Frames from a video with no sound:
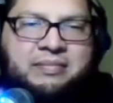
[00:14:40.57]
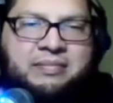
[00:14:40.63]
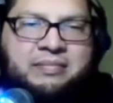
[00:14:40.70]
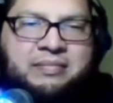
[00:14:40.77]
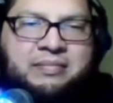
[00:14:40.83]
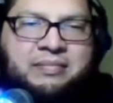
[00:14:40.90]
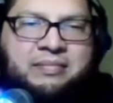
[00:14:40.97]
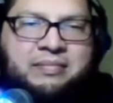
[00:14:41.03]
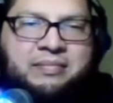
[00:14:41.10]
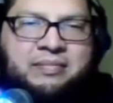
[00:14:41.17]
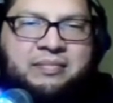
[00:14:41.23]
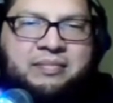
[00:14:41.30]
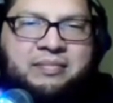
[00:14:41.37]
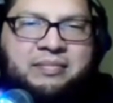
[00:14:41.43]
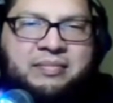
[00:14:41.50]

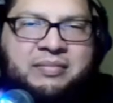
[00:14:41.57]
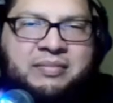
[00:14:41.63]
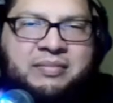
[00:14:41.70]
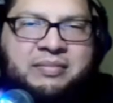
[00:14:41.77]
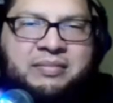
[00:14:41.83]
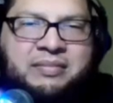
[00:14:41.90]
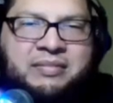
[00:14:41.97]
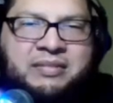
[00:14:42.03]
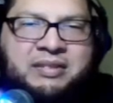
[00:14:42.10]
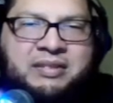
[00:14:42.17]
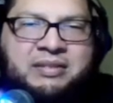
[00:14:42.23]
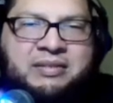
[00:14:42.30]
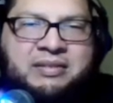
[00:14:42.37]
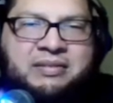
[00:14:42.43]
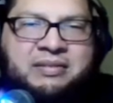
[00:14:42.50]

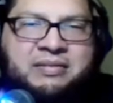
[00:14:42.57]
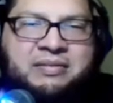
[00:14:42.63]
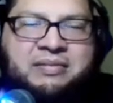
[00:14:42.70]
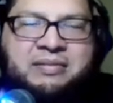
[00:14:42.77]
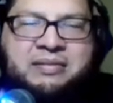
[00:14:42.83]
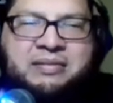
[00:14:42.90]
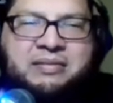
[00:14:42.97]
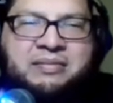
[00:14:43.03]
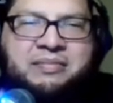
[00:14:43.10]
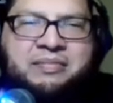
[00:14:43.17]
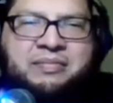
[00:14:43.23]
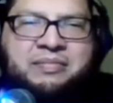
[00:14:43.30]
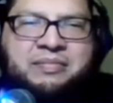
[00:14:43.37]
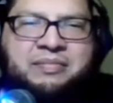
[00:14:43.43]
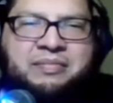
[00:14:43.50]

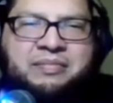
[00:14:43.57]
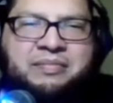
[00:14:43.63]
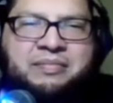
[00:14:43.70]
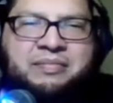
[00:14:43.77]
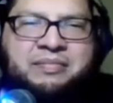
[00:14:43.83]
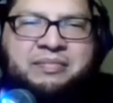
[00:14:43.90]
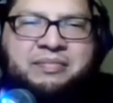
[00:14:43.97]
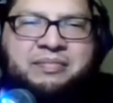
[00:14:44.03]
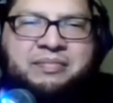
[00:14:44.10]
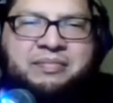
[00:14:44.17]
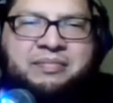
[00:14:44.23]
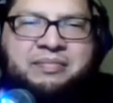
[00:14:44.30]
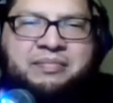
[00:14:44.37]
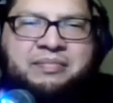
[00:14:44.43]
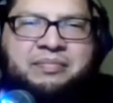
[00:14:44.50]

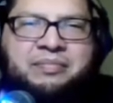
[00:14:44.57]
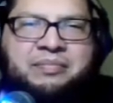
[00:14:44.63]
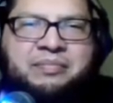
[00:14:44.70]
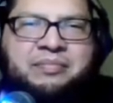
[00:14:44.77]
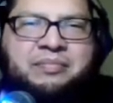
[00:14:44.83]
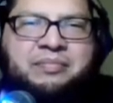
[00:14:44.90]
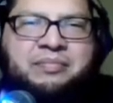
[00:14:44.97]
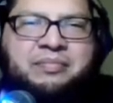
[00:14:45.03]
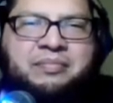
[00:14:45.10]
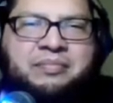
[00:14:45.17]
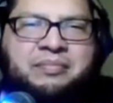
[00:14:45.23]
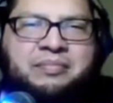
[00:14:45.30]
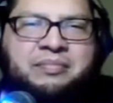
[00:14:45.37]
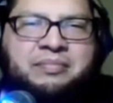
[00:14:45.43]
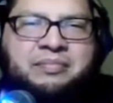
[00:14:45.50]

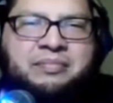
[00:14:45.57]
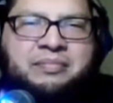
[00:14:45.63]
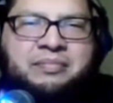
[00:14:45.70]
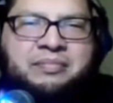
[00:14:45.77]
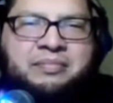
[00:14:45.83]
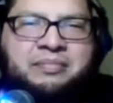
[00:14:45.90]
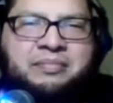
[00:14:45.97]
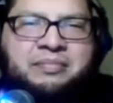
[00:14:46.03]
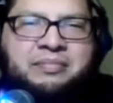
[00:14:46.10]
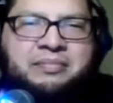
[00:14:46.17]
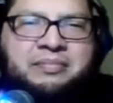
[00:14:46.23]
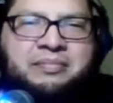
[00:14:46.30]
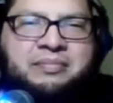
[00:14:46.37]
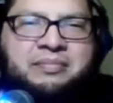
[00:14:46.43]
No words are spoken by the person on screen.